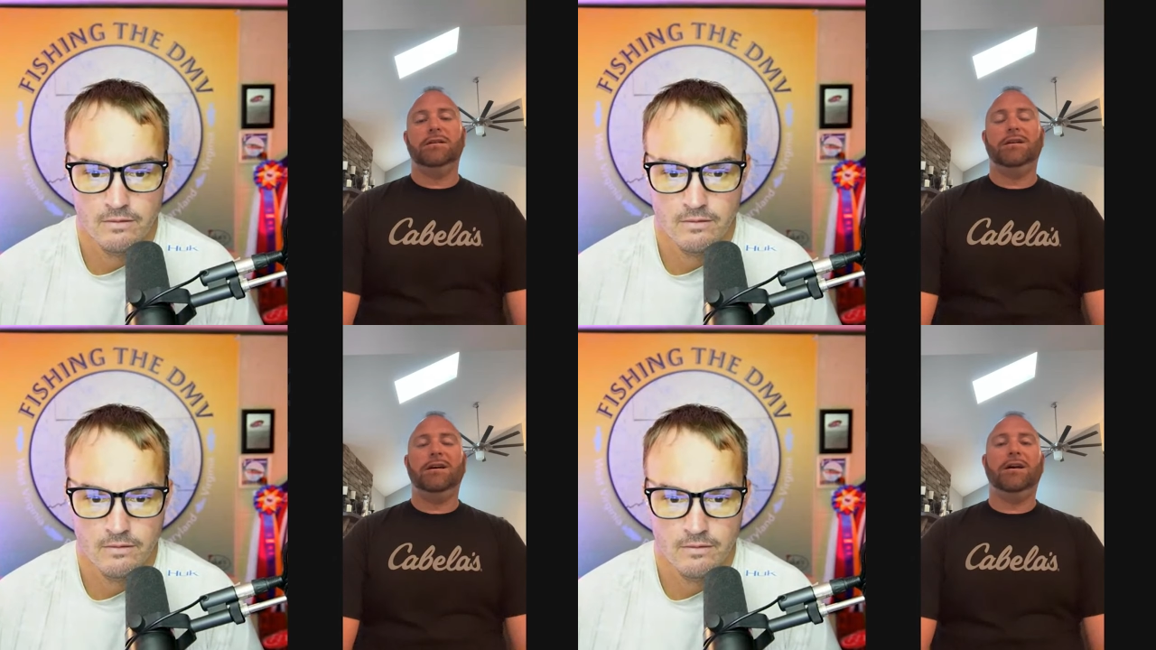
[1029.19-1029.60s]

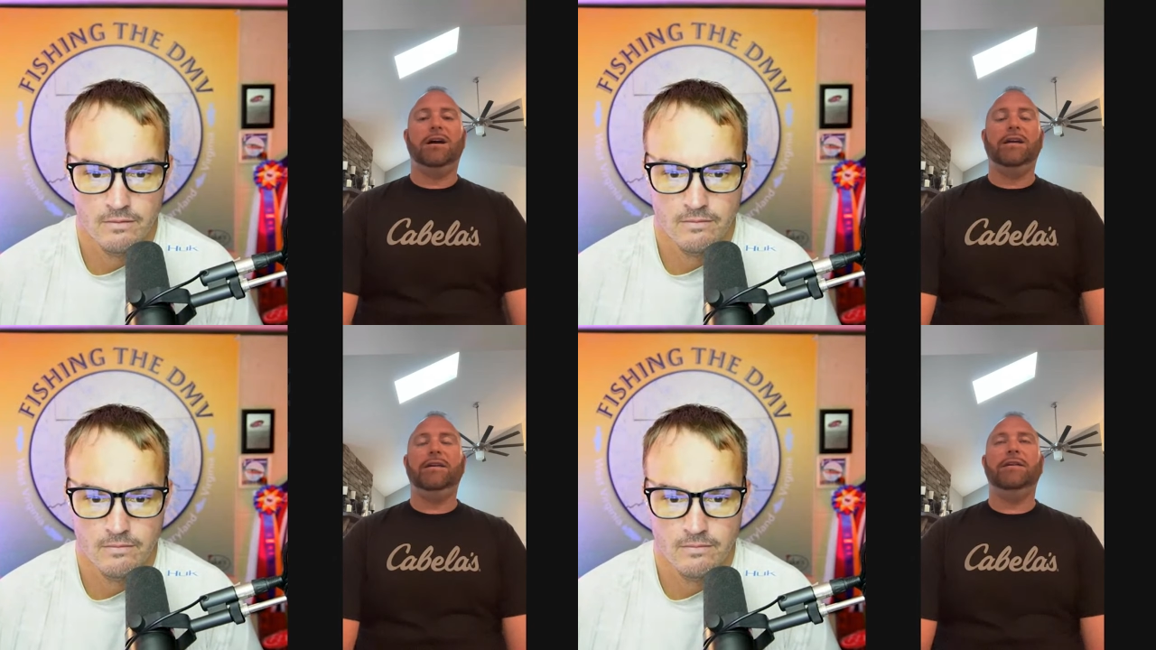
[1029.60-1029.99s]
Speaker 1: Yeah.
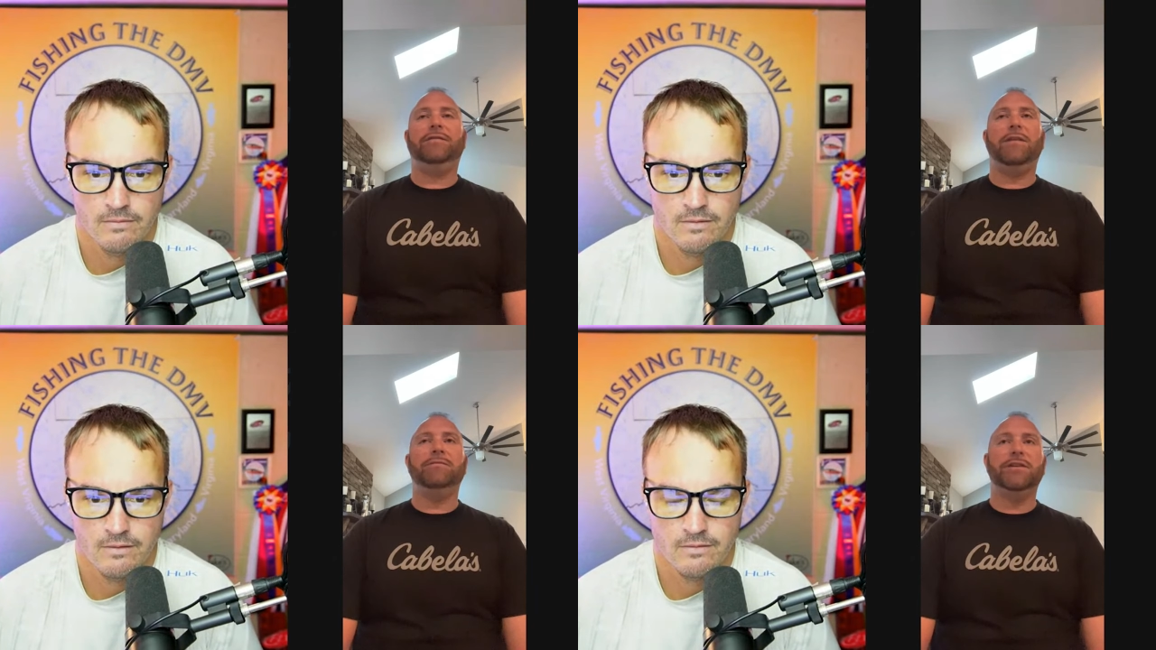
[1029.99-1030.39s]

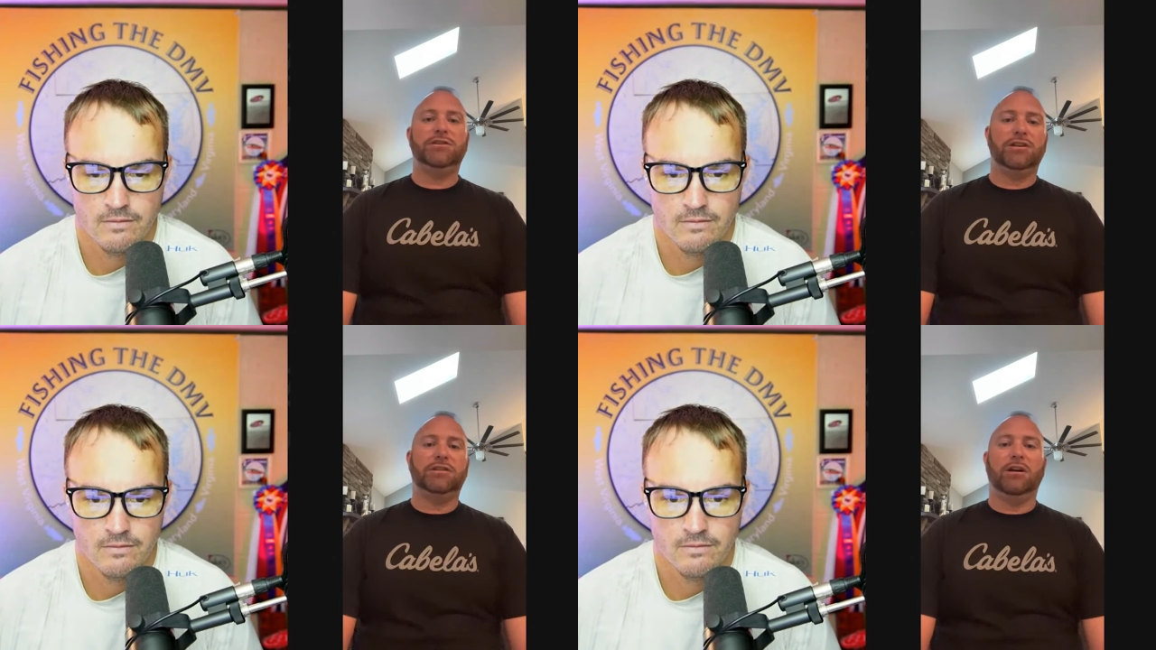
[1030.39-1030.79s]
If I'm
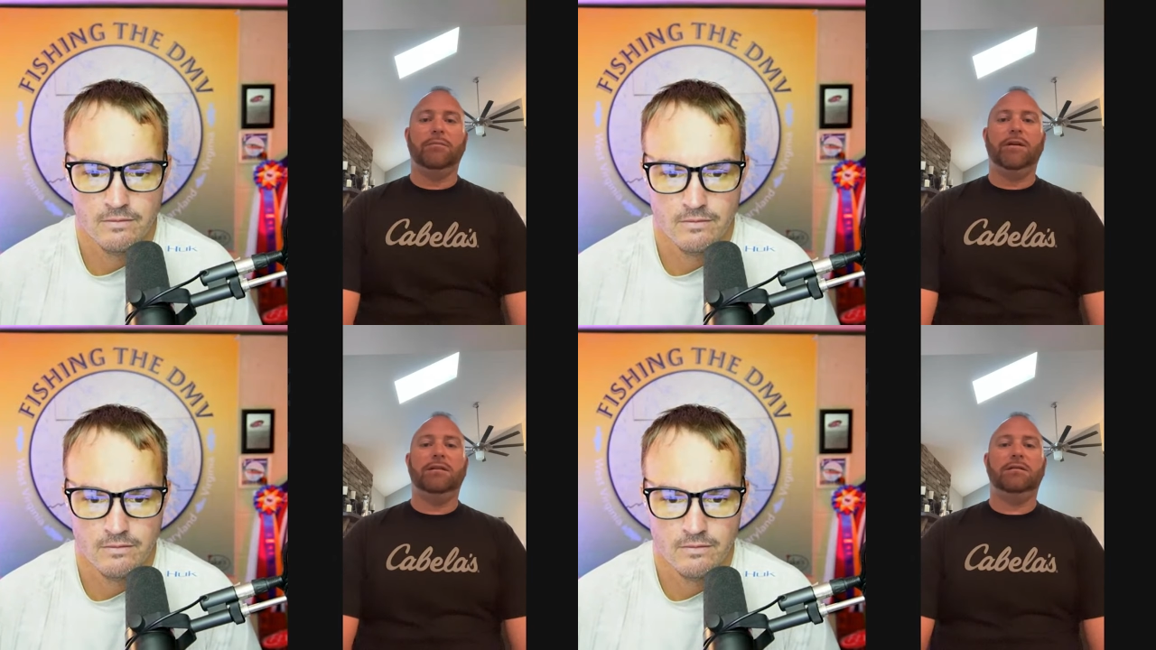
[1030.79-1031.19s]
fishing a
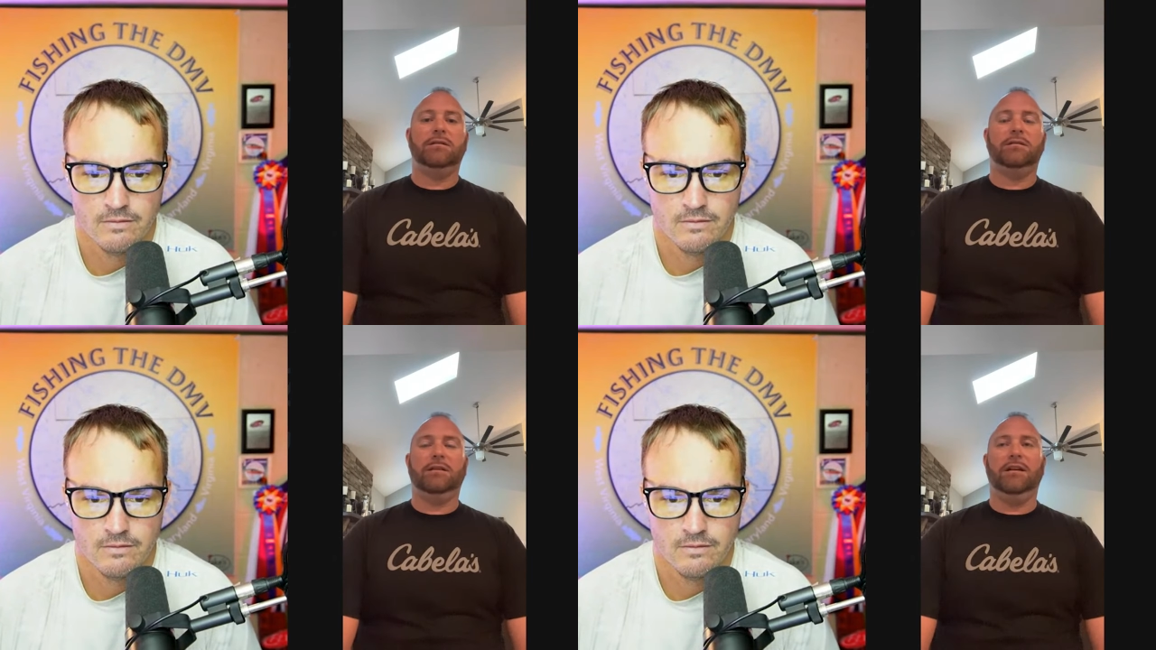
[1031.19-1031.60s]
tournament
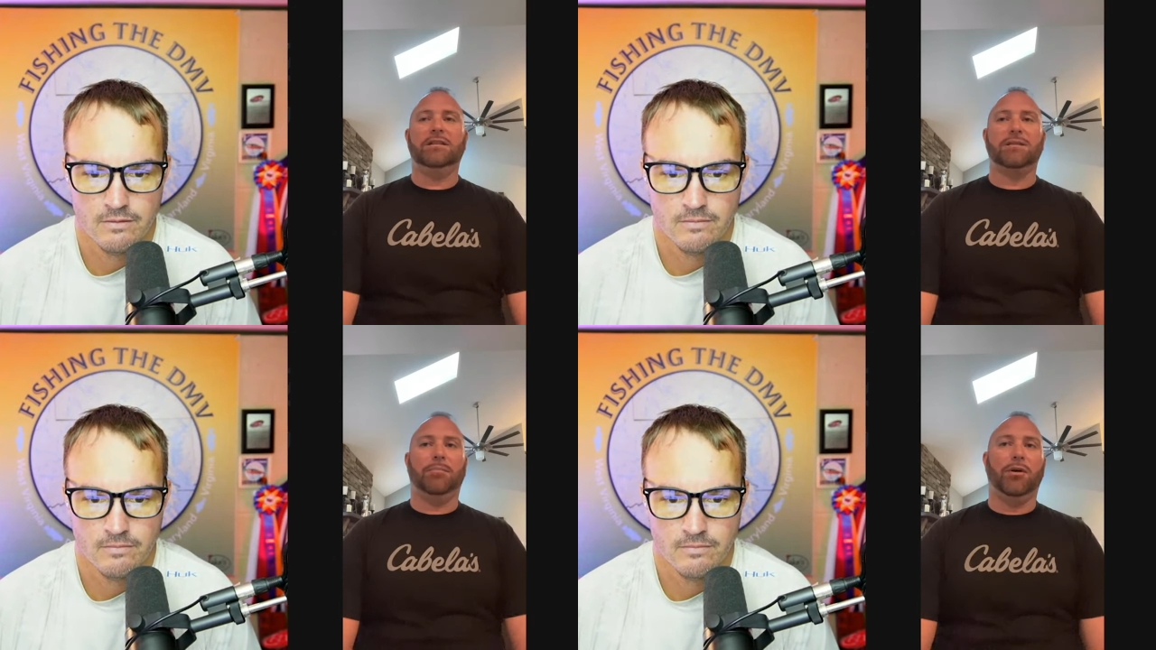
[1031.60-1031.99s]
and
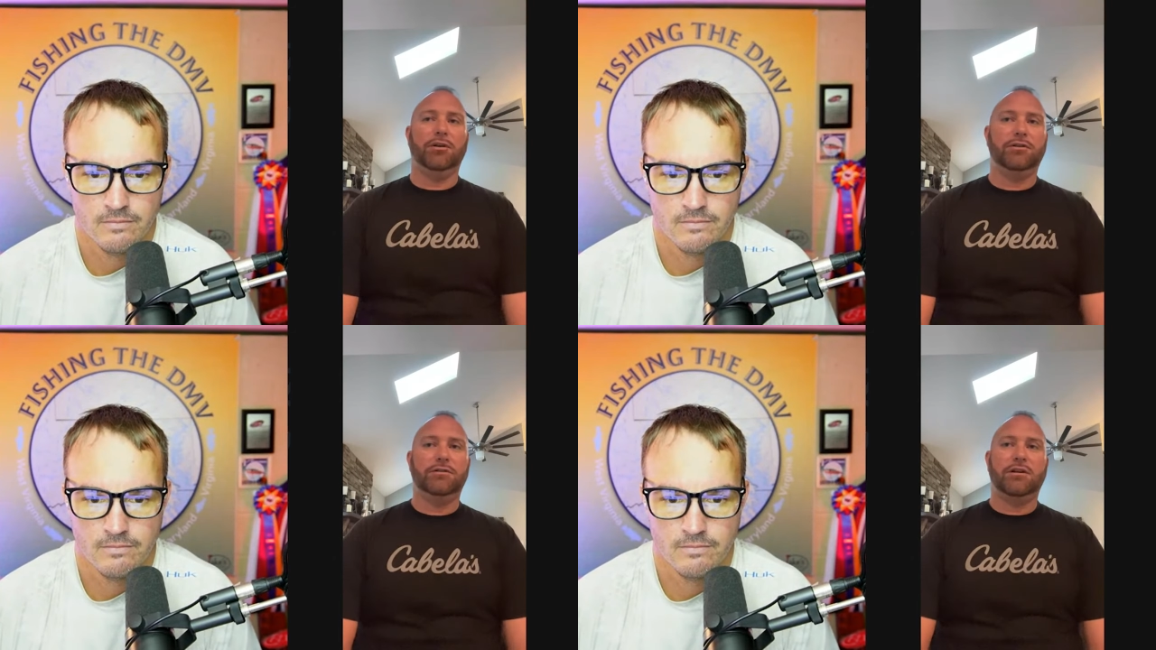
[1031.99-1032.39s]
it's a
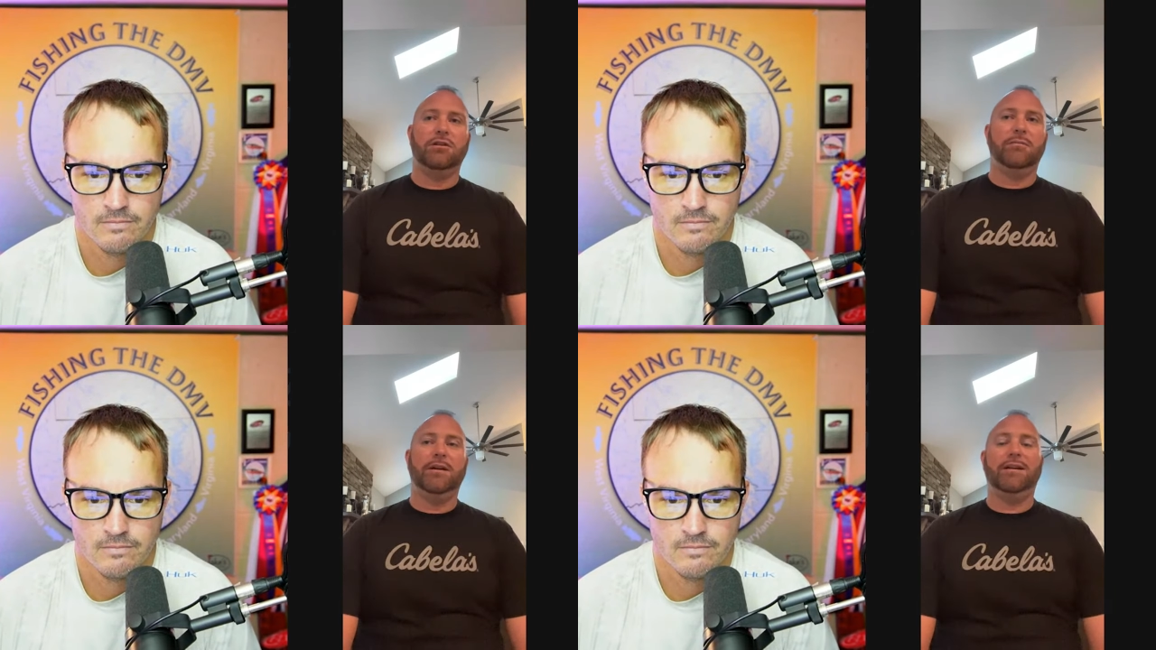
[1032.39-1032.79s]
partnered
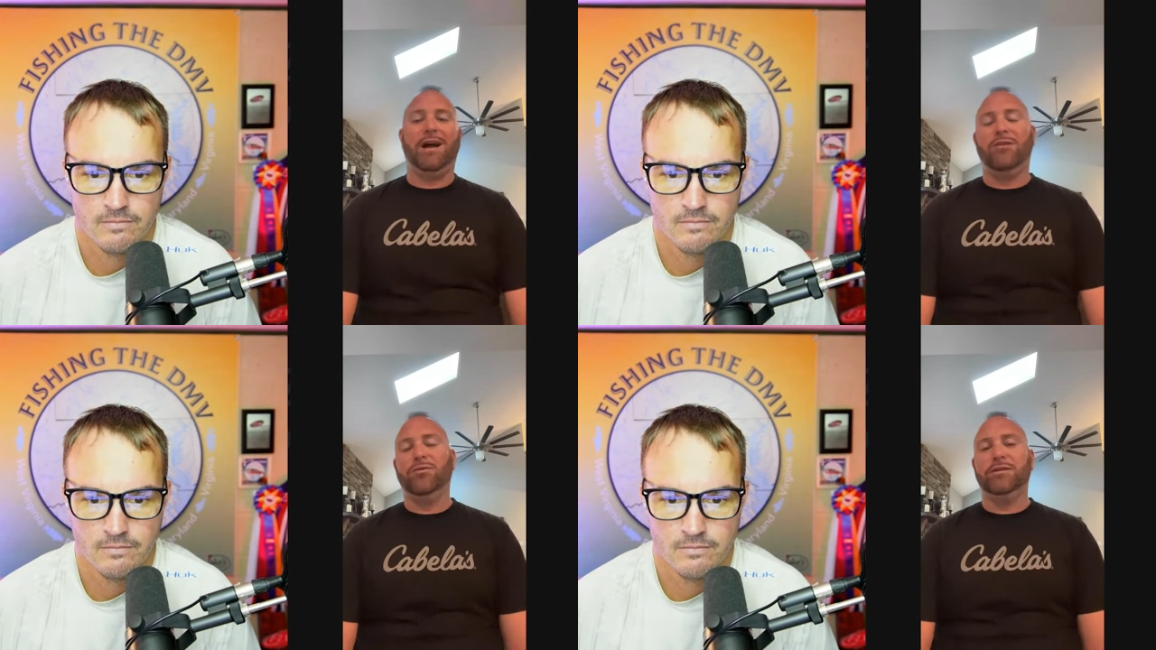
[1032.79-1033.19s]
tournament,
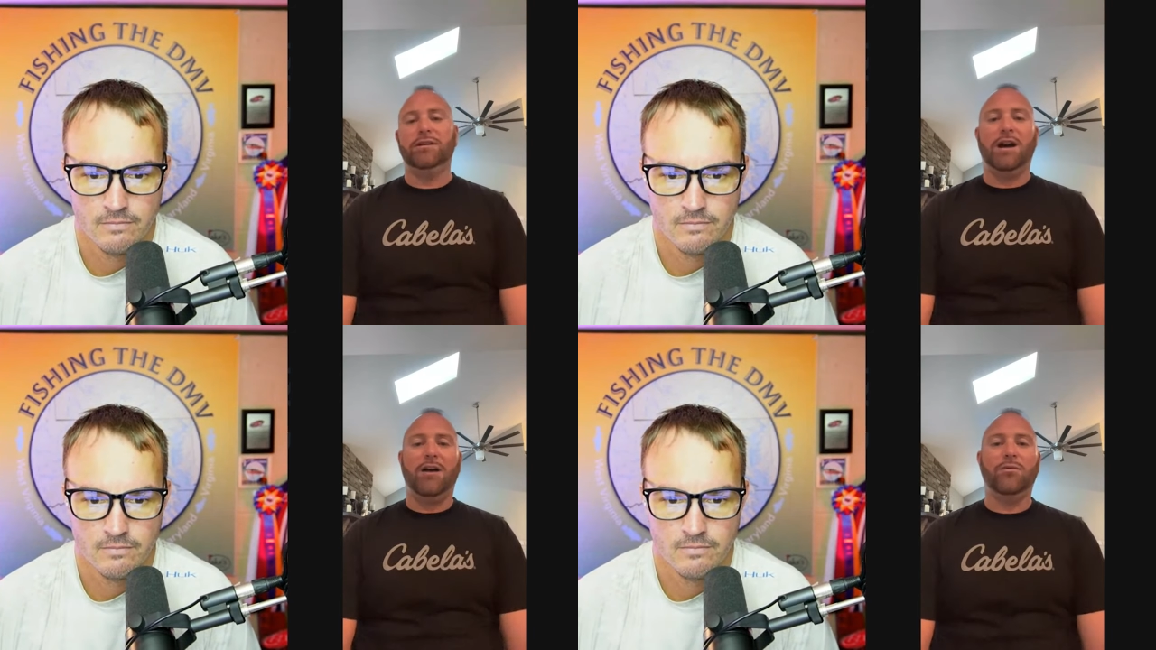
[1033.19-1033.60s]
I
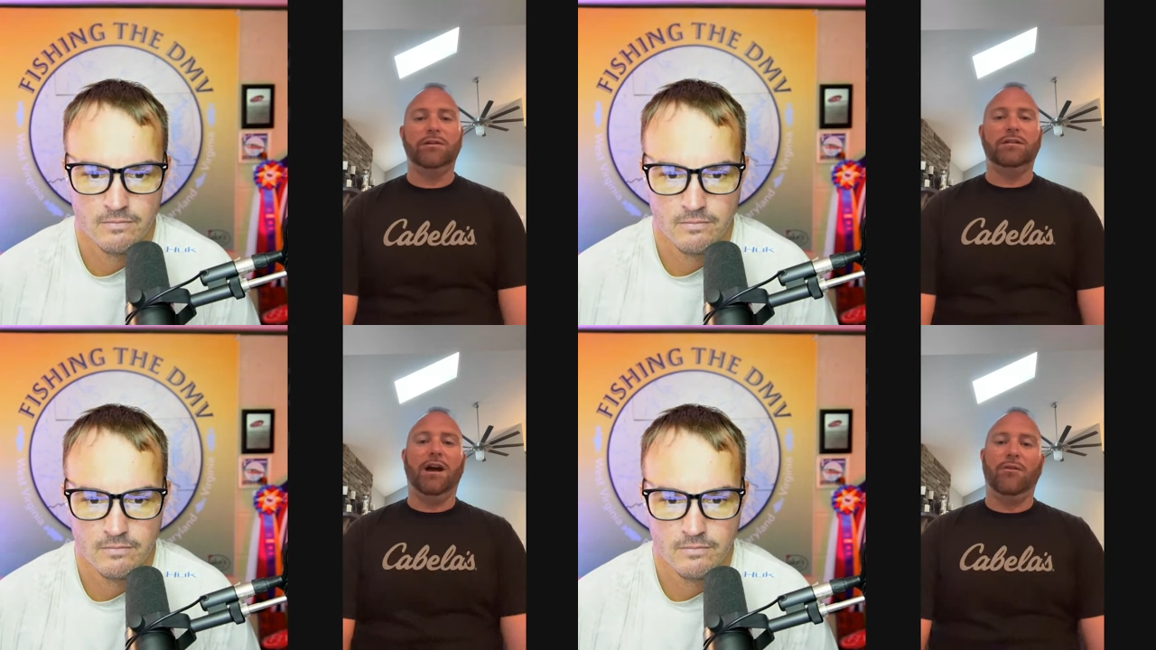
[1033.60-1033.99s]
would, I would,